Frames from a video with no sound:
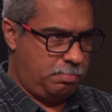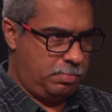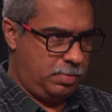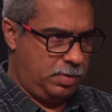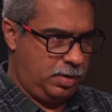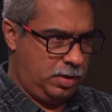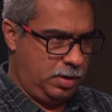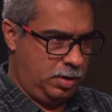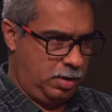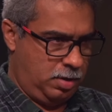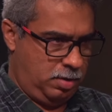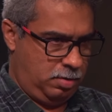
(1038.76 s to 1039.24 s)

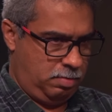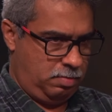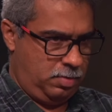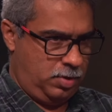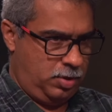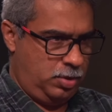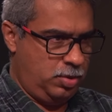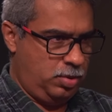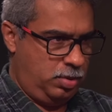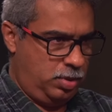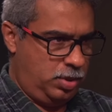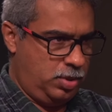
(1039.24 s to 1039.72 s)

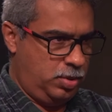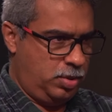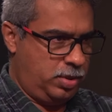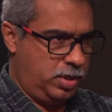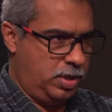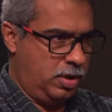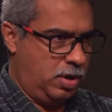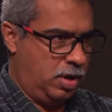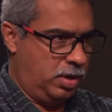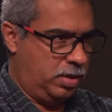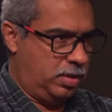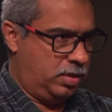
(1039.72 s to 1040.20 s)
you
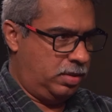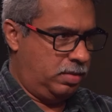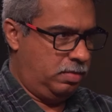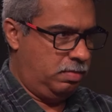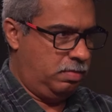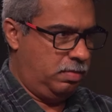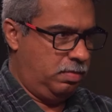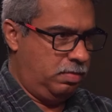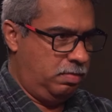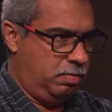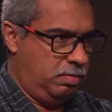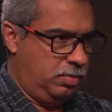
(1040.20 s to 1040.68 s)
cannot
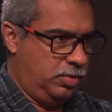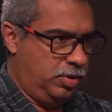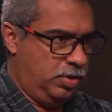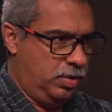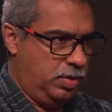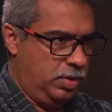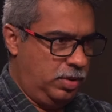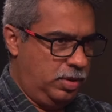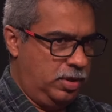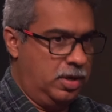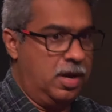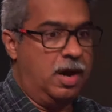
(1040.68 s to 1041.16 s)

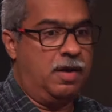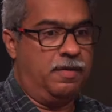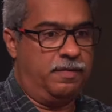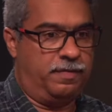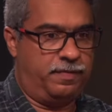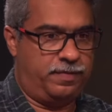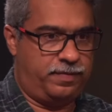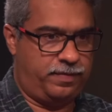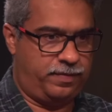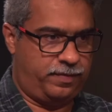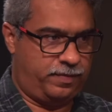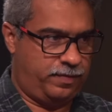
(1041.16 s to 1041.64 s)

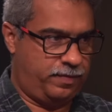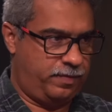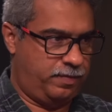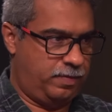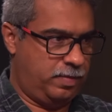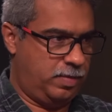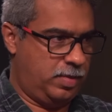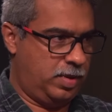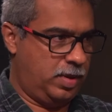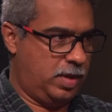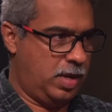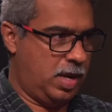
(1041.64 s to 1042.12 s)
love.
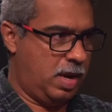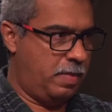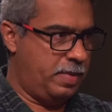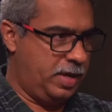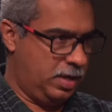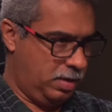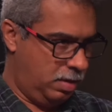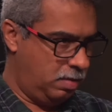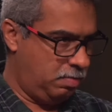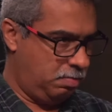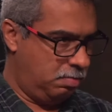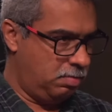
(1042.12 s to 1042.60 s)
I mean,